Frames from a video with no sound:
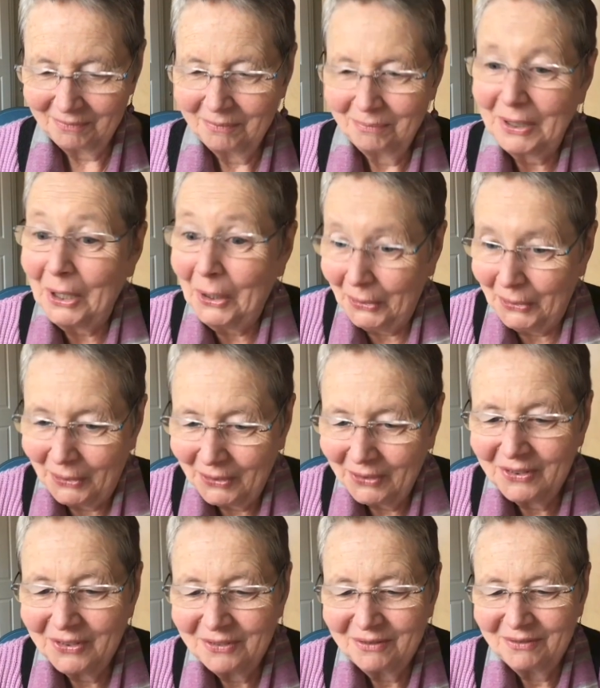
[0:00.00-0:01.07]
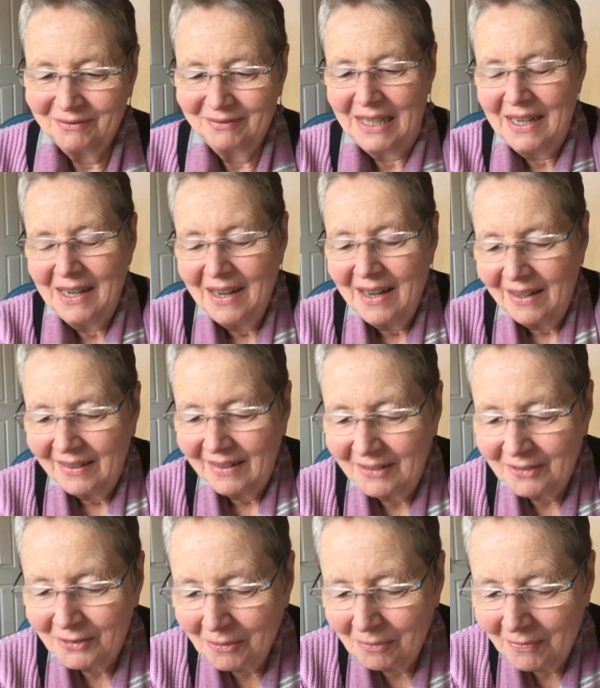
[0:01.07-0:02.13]
be heard and get
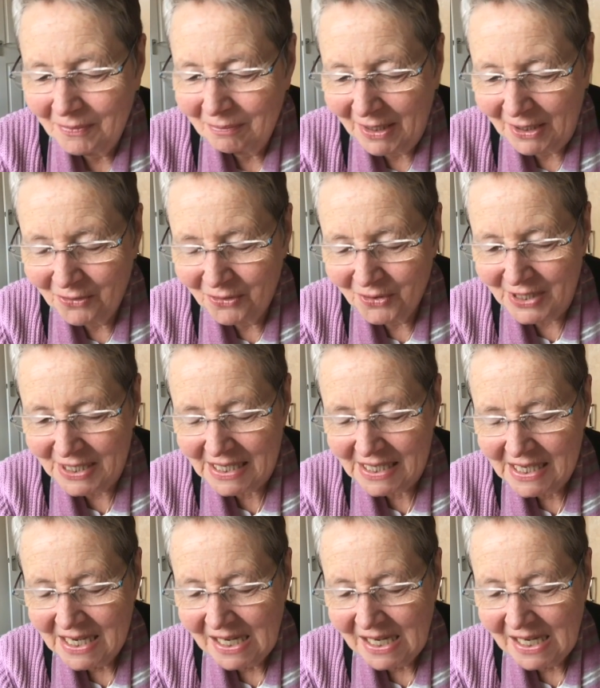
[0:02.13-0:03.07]
some mentoring.